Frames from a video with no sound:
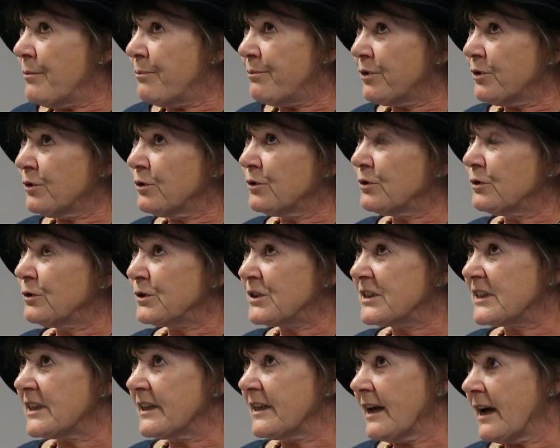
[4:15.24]
pull
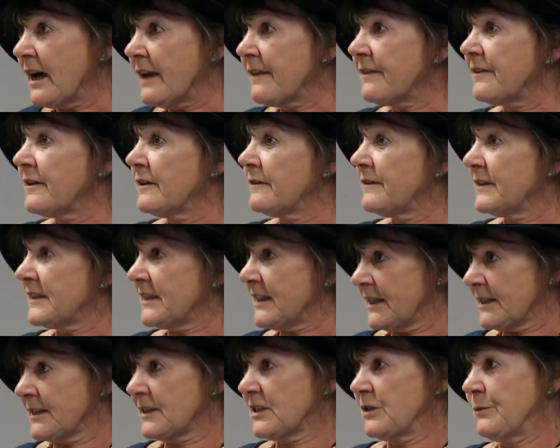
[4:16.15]
together the
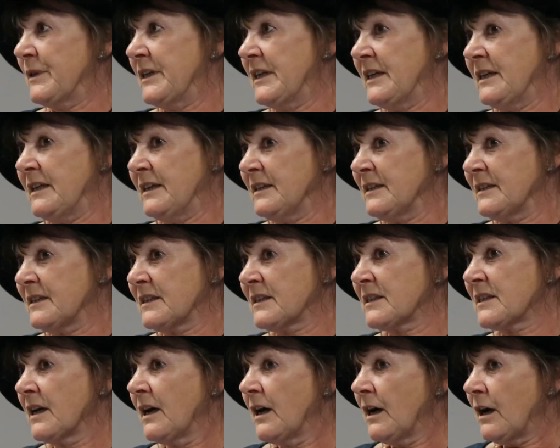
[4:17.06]

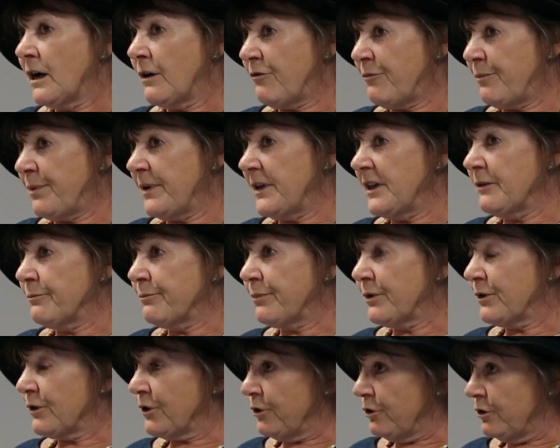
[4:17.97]
testimonies of
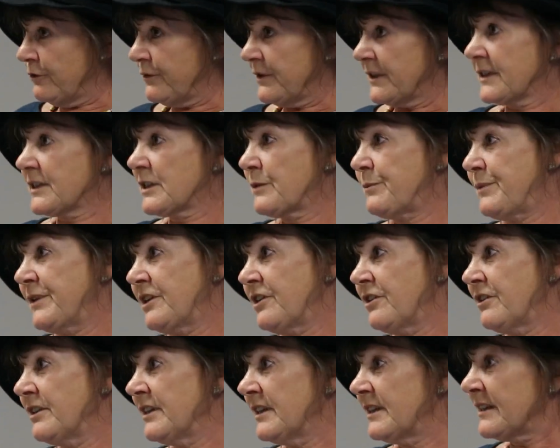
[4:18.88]
people who've
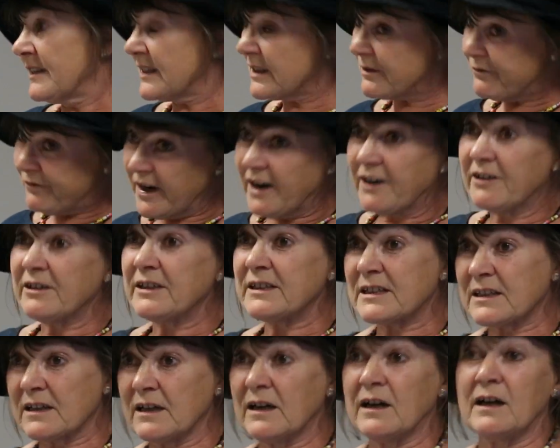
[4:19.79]
experienced
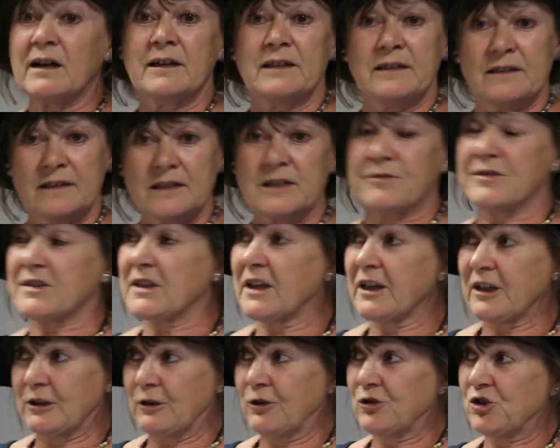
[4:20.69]
various kinds of
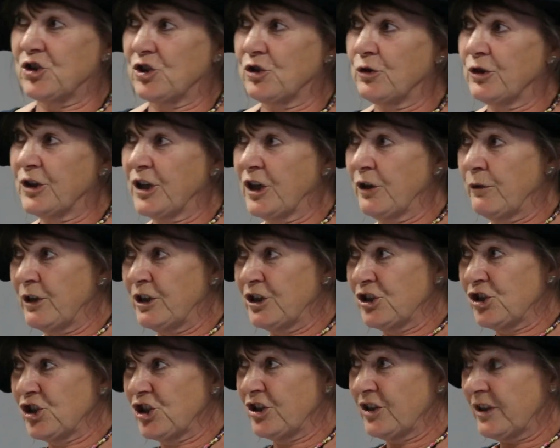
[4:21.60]
psychological
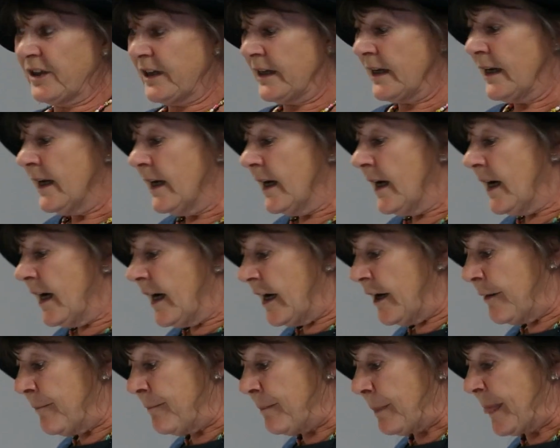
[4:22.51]
coercion
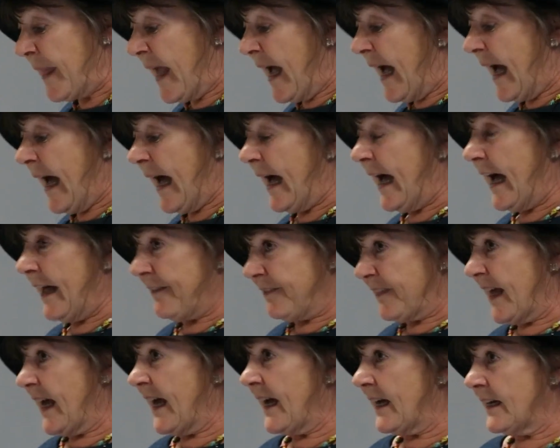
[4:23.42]
at
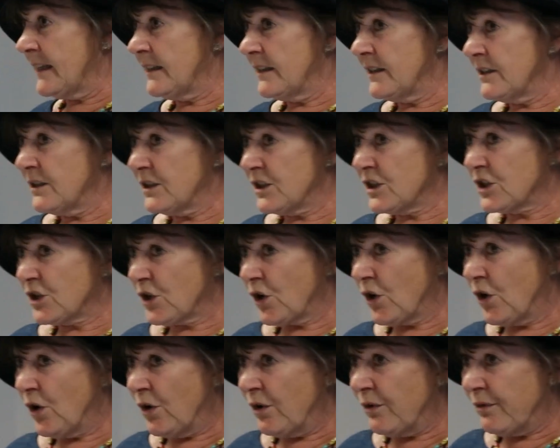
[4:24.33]
the hands
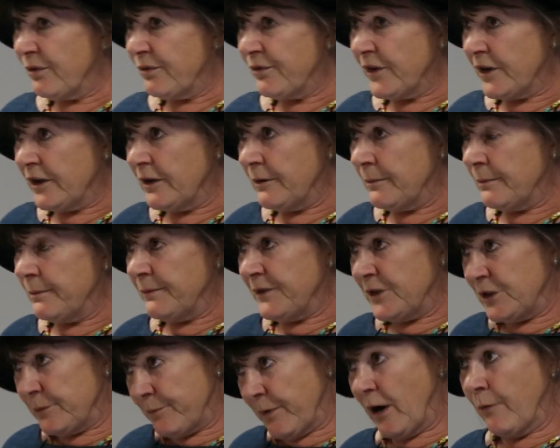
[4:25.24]
of
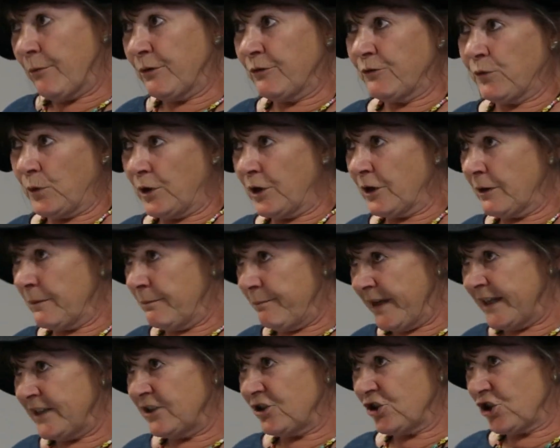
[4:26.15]
the Department for Work and
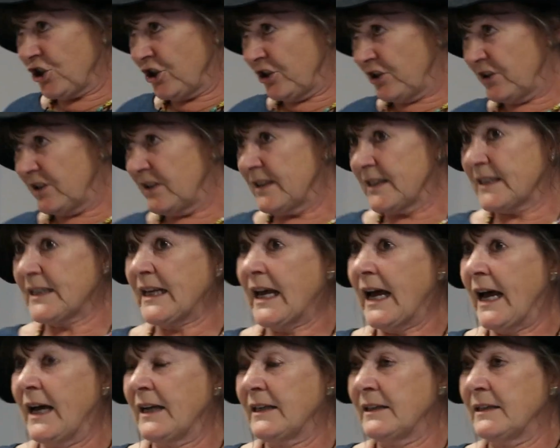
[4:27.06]
Pensions
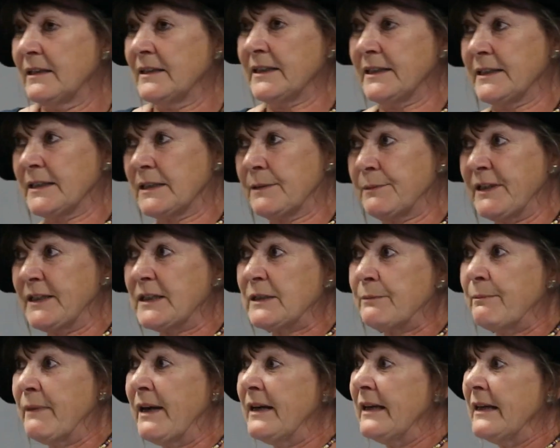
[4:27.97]
and
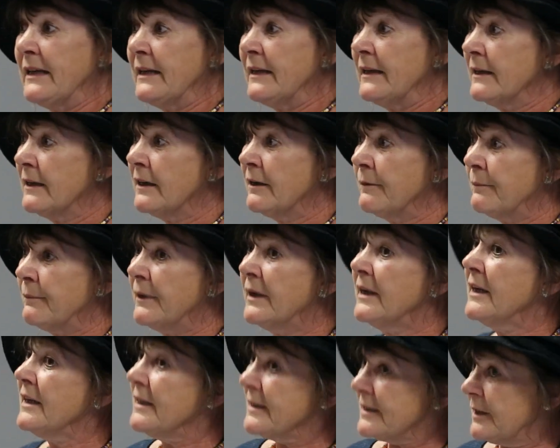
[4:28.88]
its many
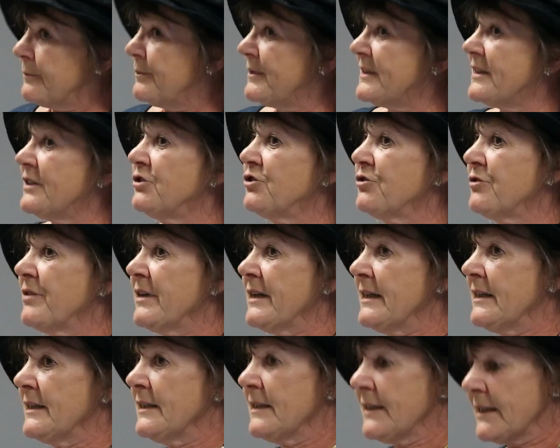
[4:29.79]

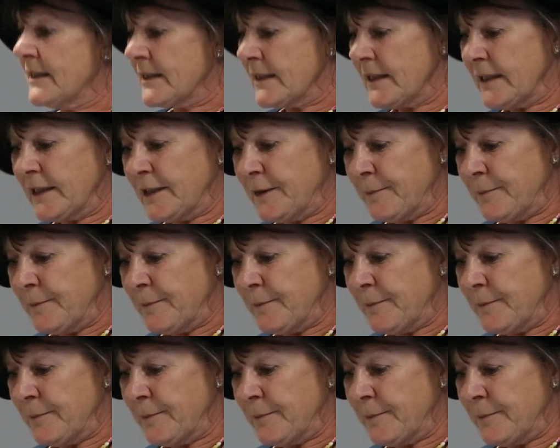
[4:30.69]
subsidiaries.